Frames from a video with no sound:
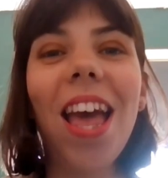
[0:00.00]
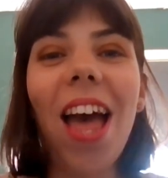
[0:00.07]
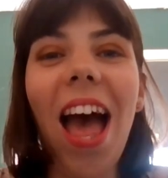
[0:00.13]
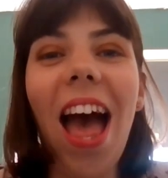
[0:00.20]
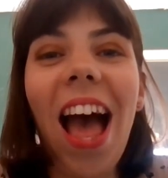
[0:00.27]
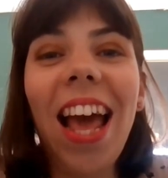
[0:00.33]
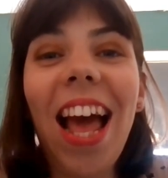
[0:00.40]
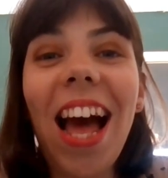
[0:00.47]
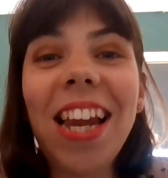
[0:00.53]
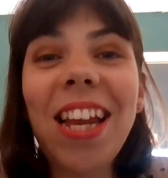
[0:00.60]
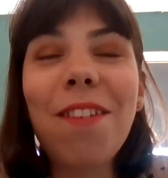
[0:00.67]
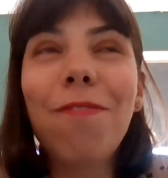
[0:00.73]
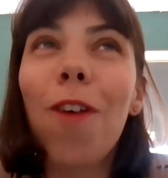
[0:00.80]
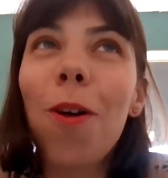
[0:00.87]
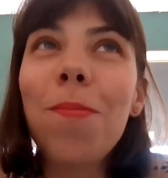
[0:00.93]
I had
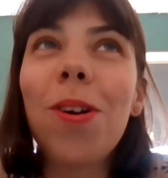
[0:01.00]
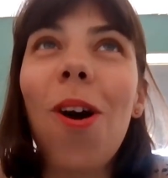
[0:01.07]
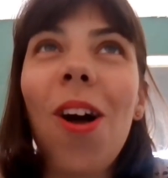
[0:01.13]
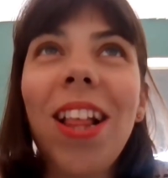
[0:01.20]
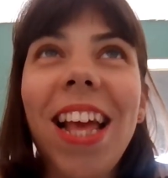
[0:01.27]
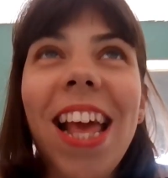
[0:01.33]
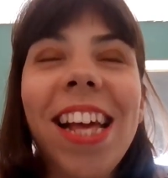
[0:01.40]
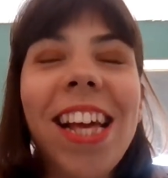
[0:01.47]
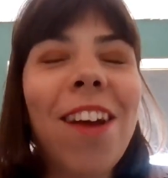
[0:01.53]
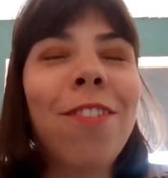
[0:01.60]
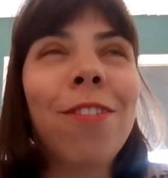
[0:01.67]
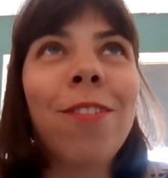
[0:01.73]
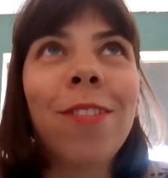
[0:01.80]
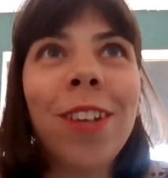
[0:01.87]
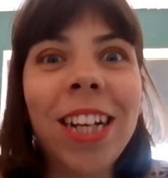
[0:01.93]
a former colleague, a
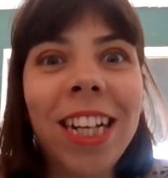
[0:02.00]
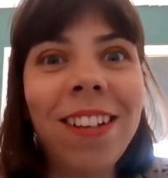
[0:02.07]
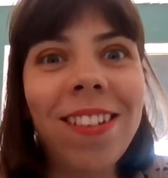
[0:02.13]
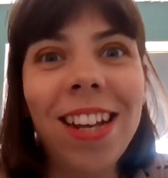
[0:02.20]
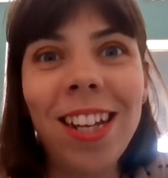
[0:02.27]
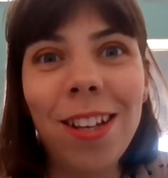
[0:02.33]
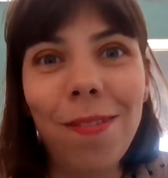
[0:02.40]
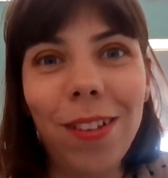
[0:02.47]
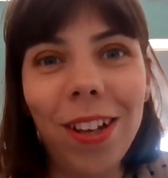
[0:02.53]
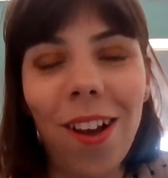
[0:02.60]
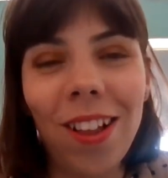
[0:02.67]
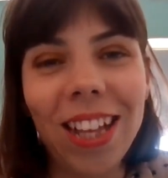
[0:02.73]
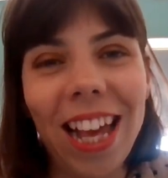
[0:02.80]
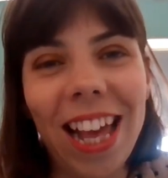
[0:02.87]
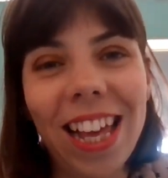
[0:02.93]
really, really lovely
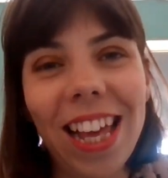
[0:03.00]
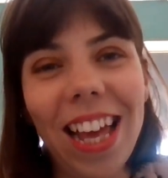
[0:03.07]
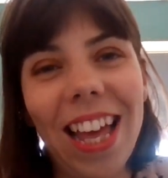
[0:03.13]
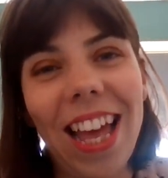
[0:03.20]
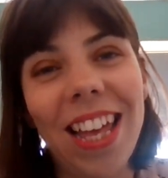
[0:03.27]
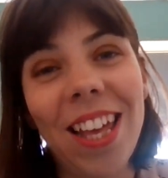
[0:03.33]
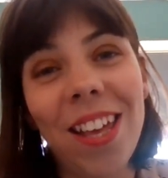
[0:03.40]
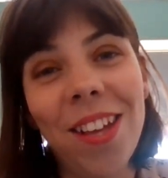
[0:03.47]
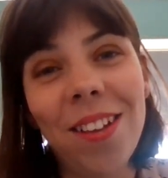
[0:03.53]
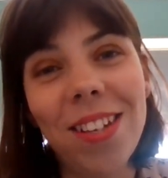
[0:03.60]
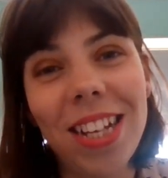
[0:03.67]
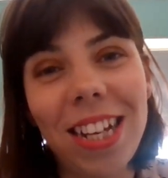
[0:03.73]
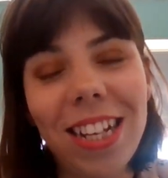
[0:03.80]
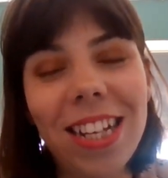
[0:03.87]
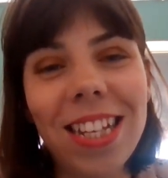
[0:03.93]
colleague, who
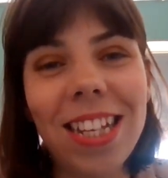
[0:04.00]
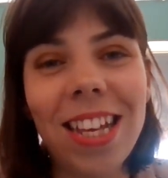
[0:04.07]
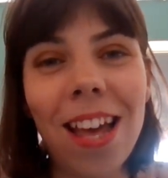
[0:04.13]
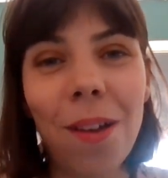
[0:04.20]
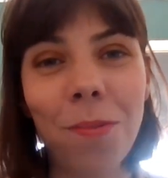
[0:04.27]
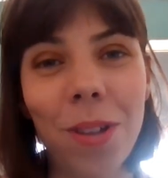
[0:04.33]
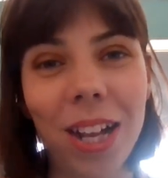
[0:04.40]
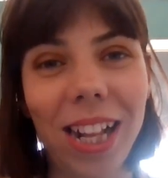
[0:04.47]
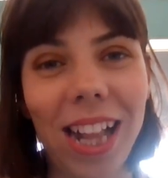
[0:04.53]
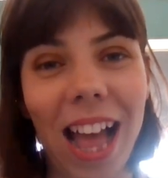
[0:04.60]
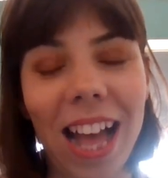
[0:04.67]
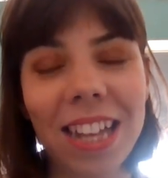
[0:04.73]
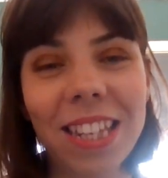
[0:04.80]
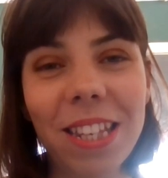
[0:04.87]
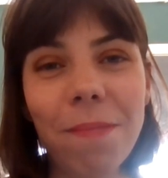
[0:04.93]
teaches a year one
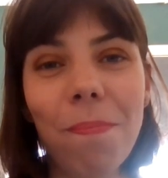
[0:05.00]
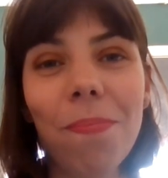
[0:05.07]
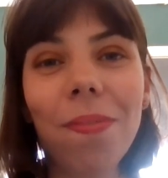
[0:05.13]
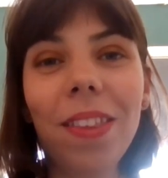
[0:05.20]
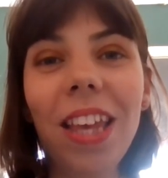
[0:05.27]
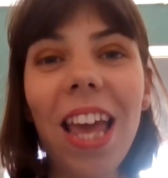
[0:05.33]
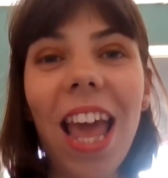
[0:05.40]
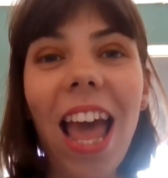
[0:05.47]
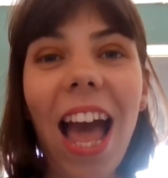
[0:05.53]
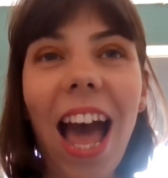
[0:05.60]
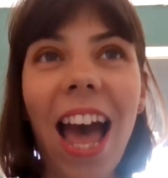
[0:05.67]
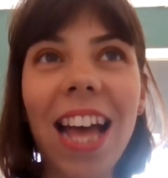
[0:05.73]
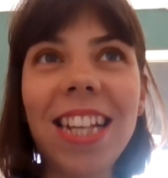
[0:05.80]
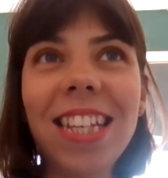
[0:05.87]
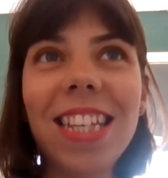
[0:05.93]
class.
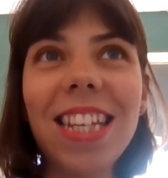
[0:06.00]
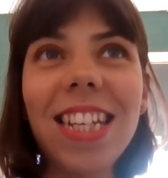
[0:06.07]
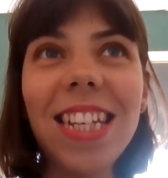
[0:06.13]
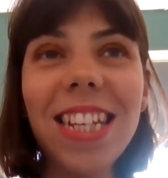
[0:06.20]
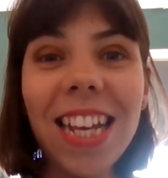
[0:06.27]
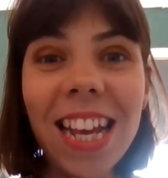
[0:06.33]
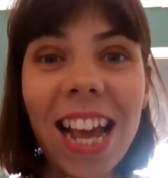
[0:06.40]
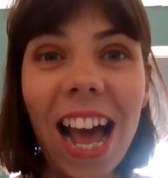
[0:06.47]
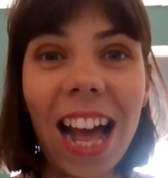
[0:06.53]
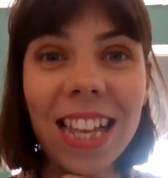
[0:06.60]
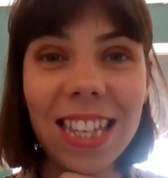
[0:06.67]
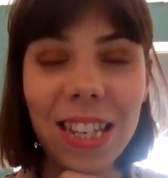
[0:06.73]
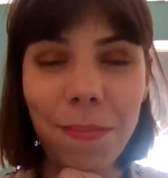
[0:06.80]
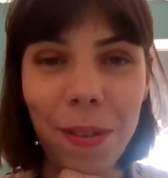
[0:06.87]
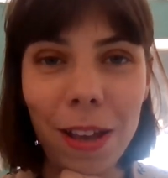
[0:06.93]
And she
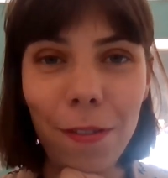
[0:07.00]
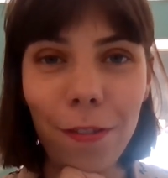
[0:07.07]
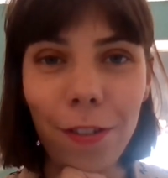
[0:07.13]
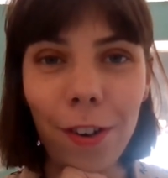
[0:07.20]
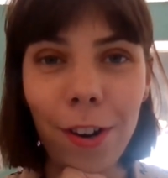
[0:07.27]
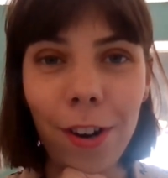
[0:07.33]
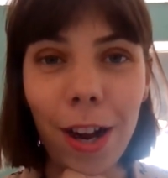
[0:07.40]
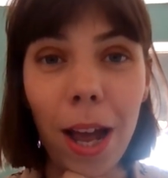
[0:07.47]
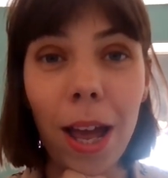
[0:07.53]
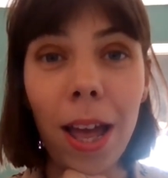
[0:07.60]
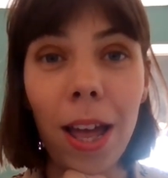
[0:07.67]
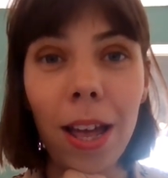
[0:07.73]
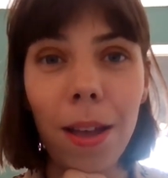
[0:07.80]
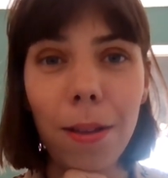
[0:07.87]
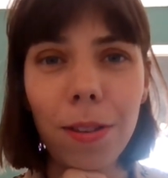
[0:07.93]
asked me for
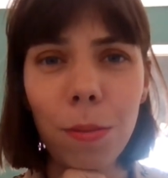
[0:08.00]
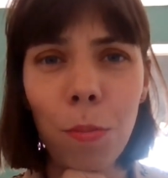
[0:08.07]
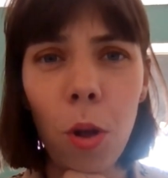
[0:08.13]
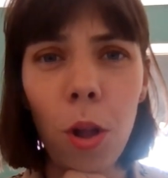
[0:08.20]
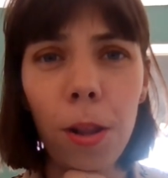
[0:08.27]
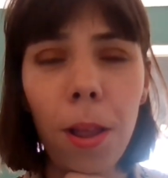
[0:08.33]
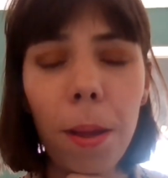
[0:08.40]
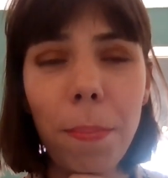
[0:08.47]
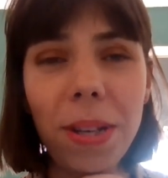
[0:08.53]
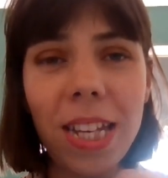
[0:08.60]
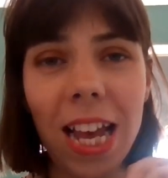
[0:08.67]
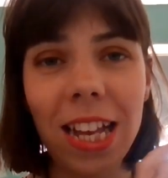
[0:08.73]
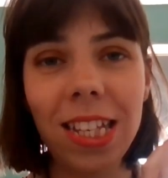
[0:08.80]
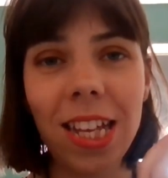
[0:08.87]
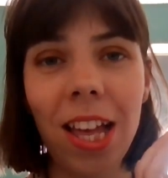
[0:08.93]
a small
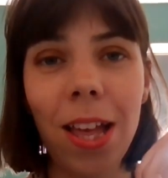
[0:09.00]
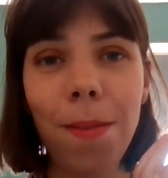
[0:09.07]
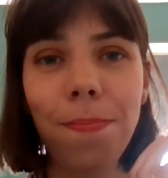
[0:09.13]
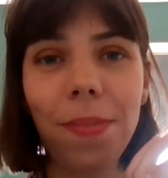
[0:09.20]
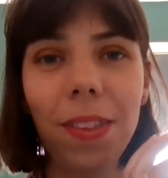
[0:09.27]
potato